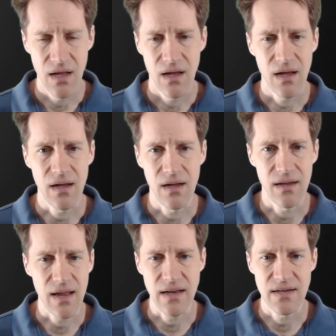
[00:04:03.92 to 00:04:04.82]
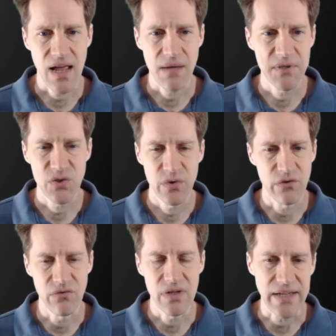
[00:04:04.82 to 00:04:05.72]
And how much would
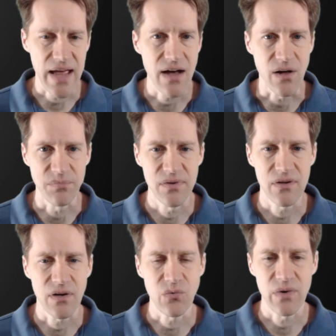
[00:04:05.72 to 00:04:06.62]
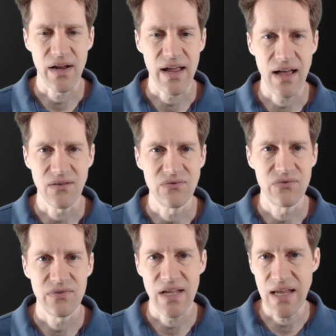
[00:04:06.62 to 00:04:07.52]
it really help? Would I
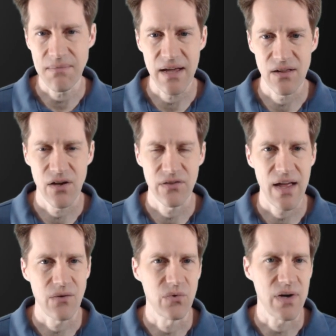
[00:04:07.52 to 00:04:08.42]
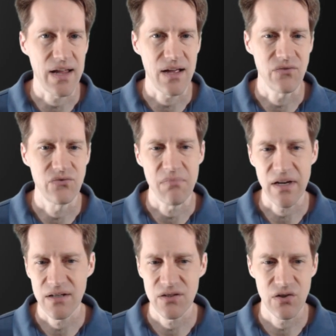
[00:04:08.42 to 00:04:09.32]
have email on that? Would I have
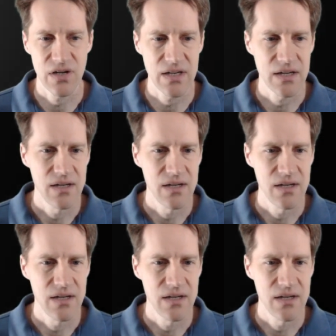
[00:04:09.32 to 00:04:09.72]
monitoring?